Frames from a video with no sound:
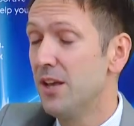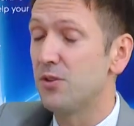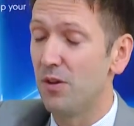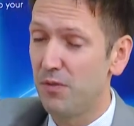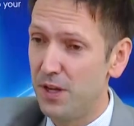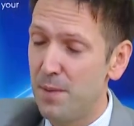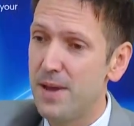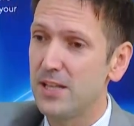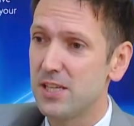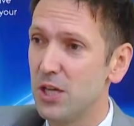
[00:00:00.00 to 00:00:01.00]
So I feel
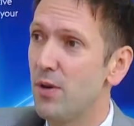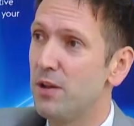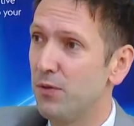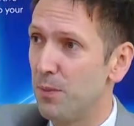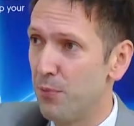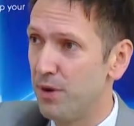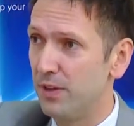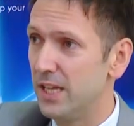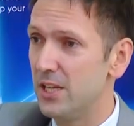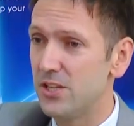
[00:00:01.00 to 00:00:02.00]
immensely grateful and
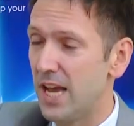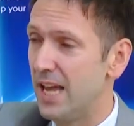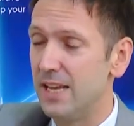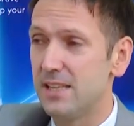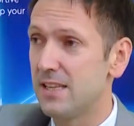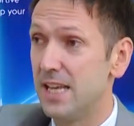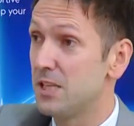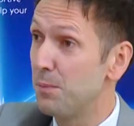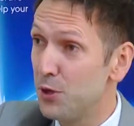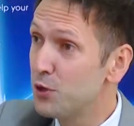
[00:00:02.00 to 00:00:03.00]
privileged. And it's
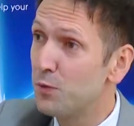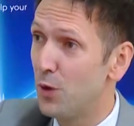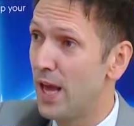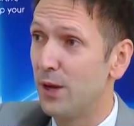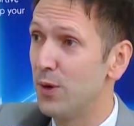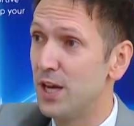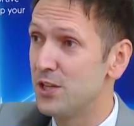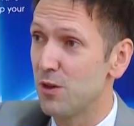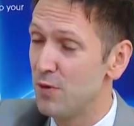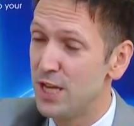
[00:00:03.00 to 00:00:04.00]
a beautiful language.
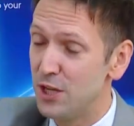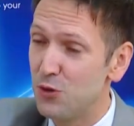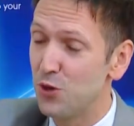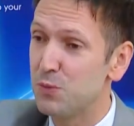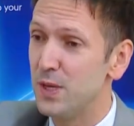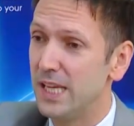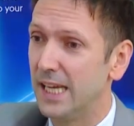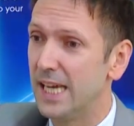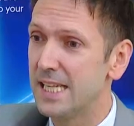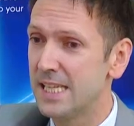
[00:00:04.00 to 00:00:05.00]
I really enjoy speaking
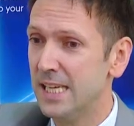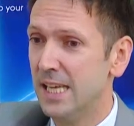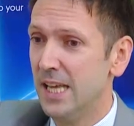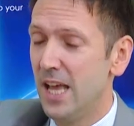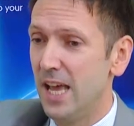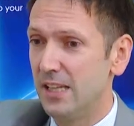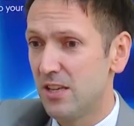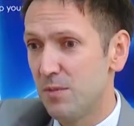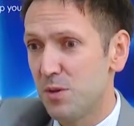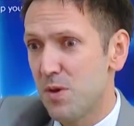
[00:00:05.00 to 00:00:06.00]
it. In
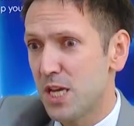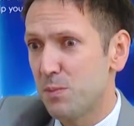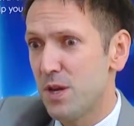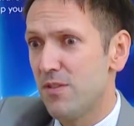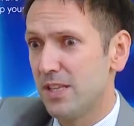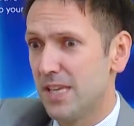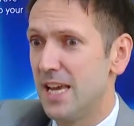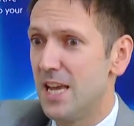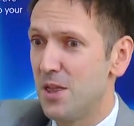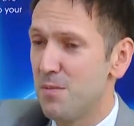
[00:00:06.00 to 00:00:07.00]
terms of my experience
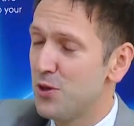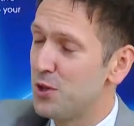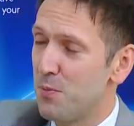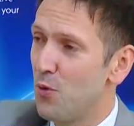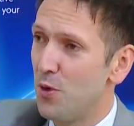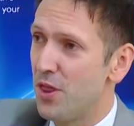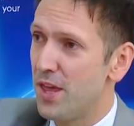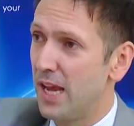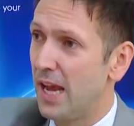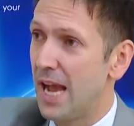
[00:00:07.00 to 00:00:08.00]
here, the most important
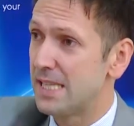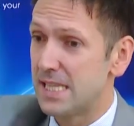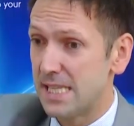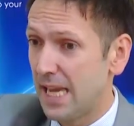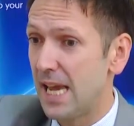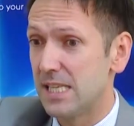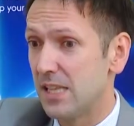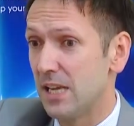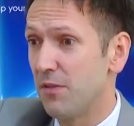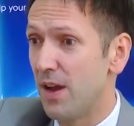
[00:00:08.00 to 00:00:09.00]
thing, as is the case, I
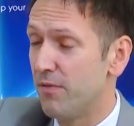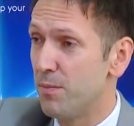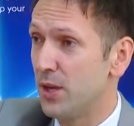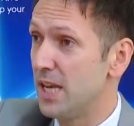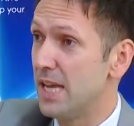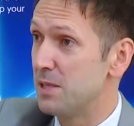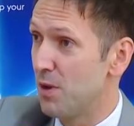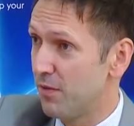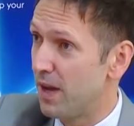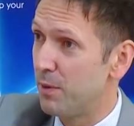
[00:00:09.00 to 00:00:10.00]
think, for everybody, is my
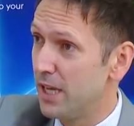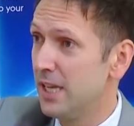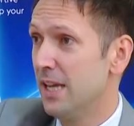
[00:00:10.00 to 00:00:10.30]
family.